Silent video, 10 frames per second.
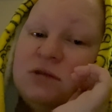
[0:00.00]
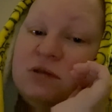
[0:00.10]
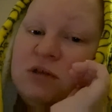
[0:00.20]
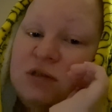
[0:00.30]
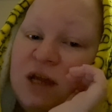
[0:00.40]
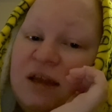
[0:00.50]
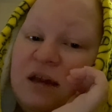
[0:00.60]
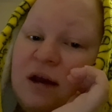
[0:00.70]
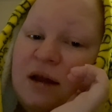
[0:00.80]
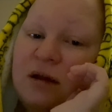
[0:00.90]
to take
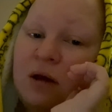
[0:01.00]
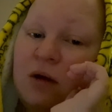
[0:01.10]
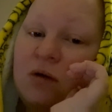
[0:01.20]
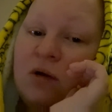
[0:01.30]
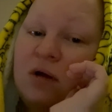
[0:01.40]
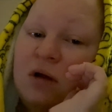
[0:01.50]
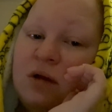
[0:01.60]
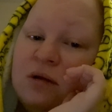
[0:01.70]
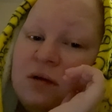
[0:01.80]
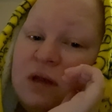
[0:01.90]
your anger,
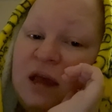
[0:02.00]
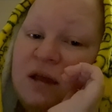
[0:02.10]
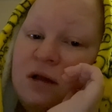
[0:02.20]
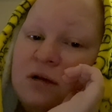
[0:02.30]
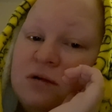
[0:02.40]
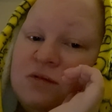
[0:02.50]
kick and